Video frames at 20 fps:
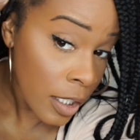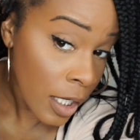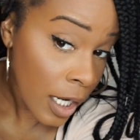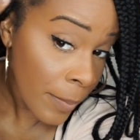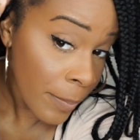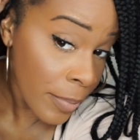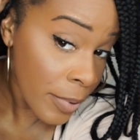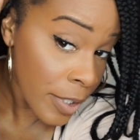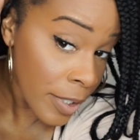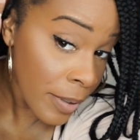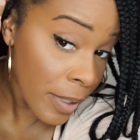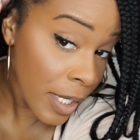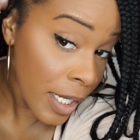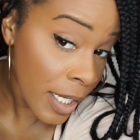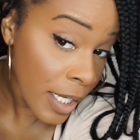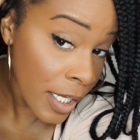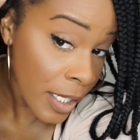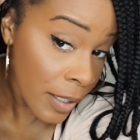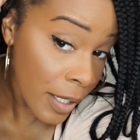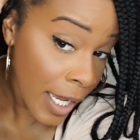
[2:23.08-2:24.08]
I put it
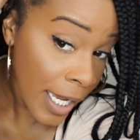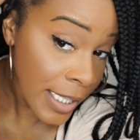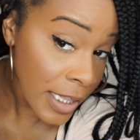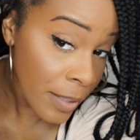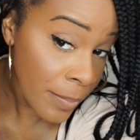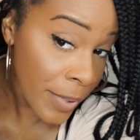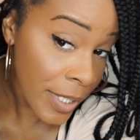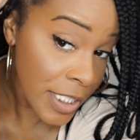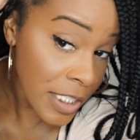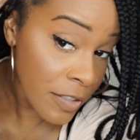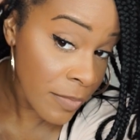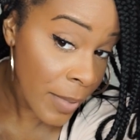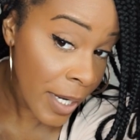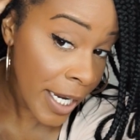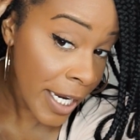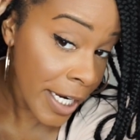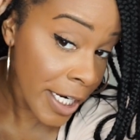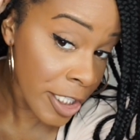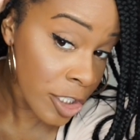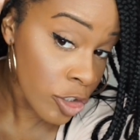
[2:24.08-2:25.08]
at the base of my
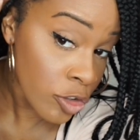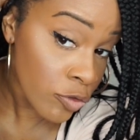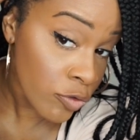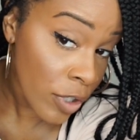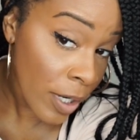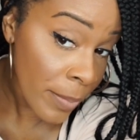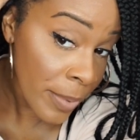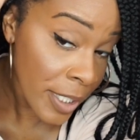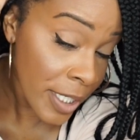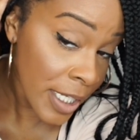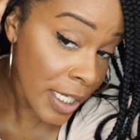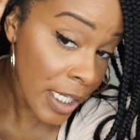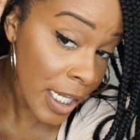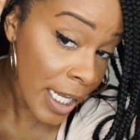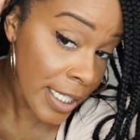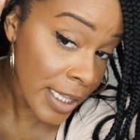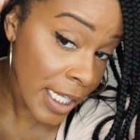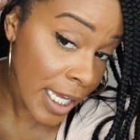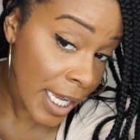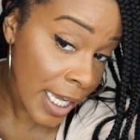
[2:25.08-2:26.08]
hair, just rub it in
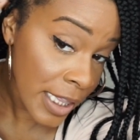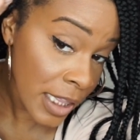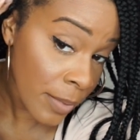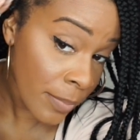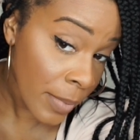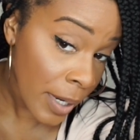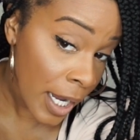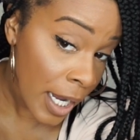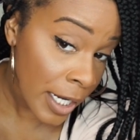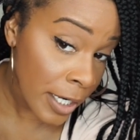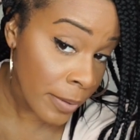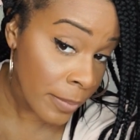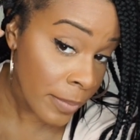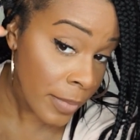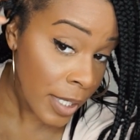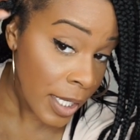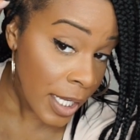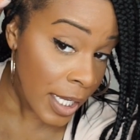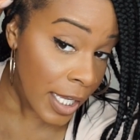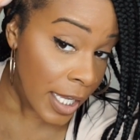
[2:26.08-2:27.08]
like that at the bottom.
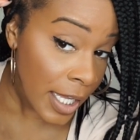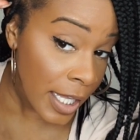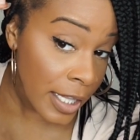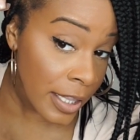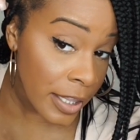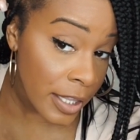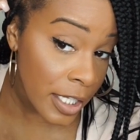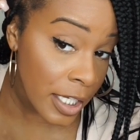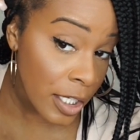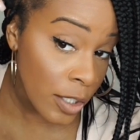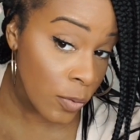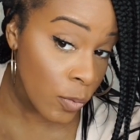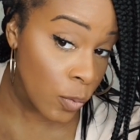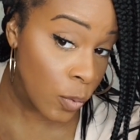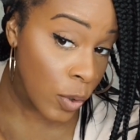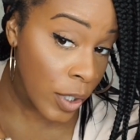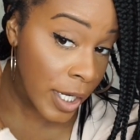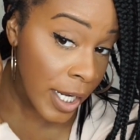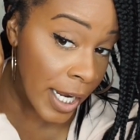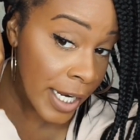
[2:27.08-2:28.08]
And then
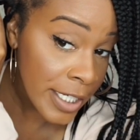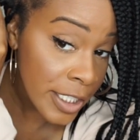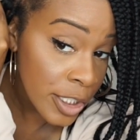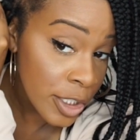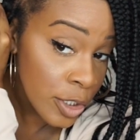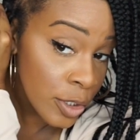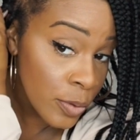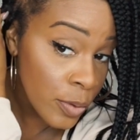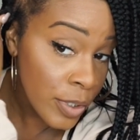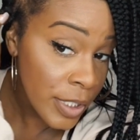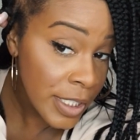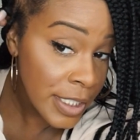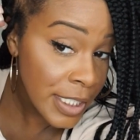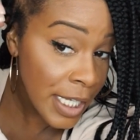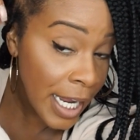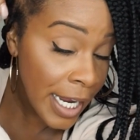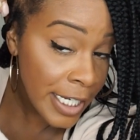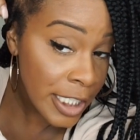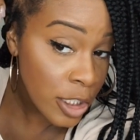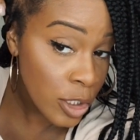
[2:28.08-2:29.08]
what I do is
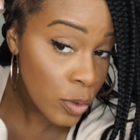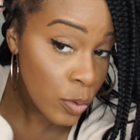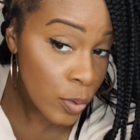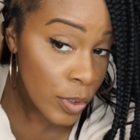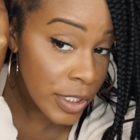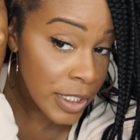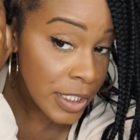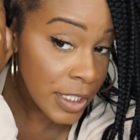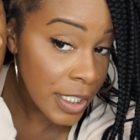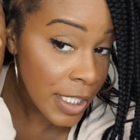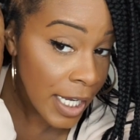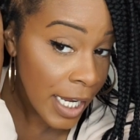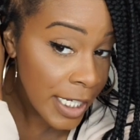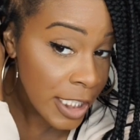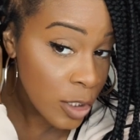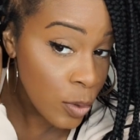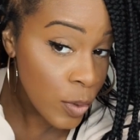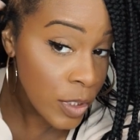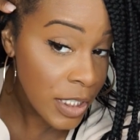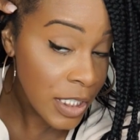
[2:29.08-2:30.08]
I twist it. I
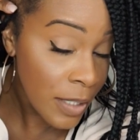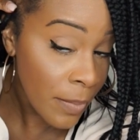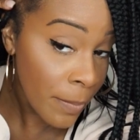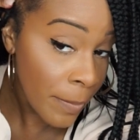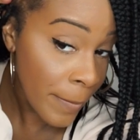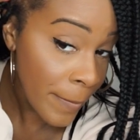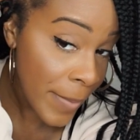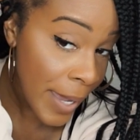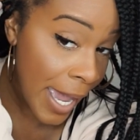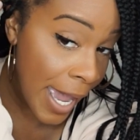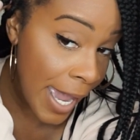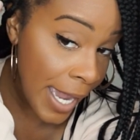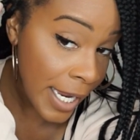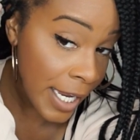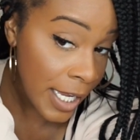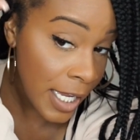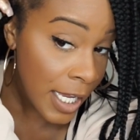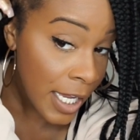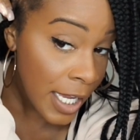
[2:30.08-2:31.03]
twist it back.